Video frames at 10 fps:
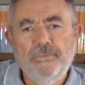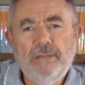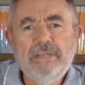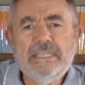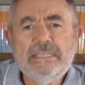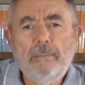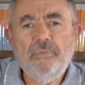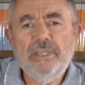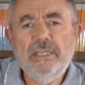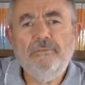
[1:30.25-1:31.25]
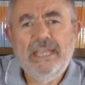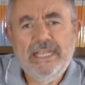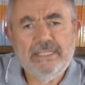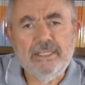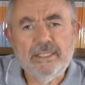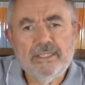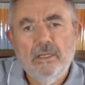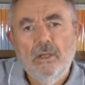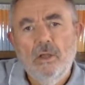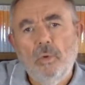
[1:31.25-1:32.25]
And there is something of hiddenness
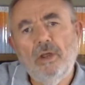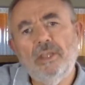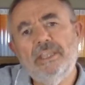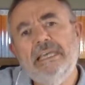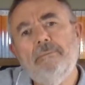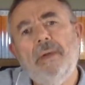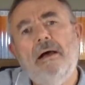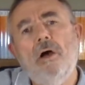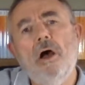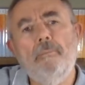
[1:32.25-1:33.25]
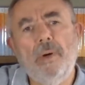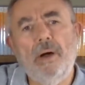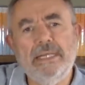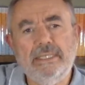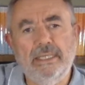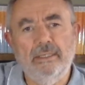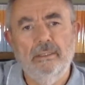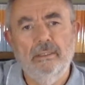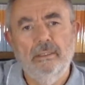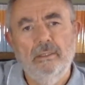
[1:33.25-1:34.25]
when I think about abiding.
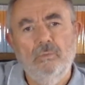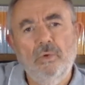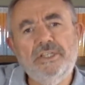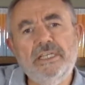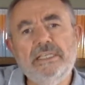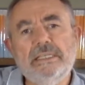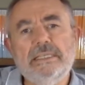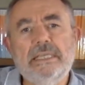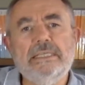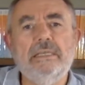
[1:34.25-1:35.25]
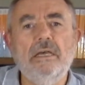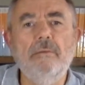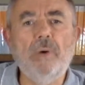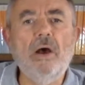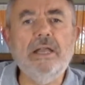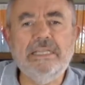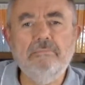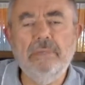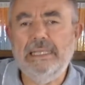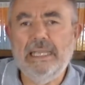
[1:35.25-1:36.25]
When Jesus says, Abide
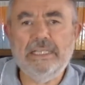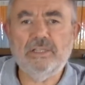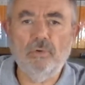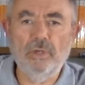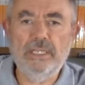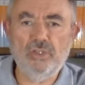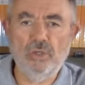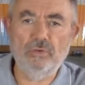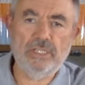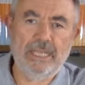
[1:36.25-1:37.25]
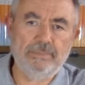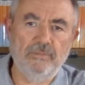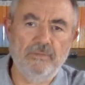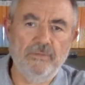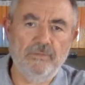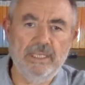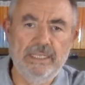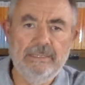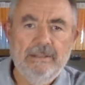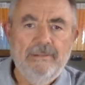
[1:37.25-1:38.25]
in me later on in John chapter
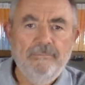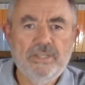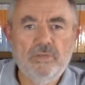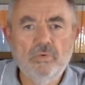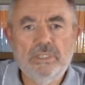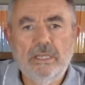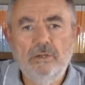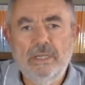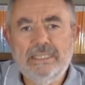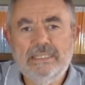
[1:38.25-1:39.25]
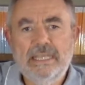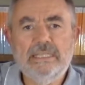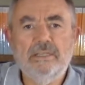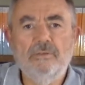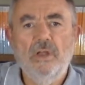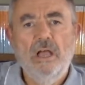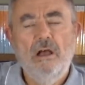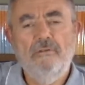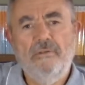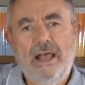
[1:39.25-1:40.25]
15, there's also a sense of,
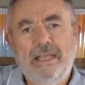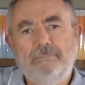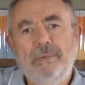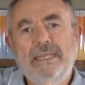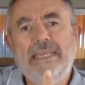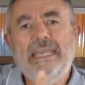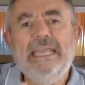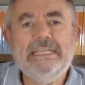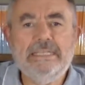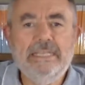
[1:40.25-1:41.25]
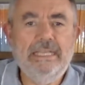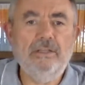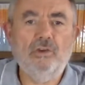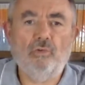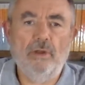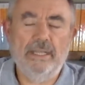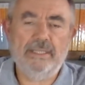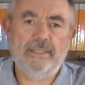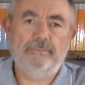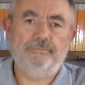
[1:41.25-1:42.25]
of us being hidden in
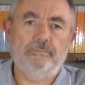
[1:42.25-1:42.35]
Christ.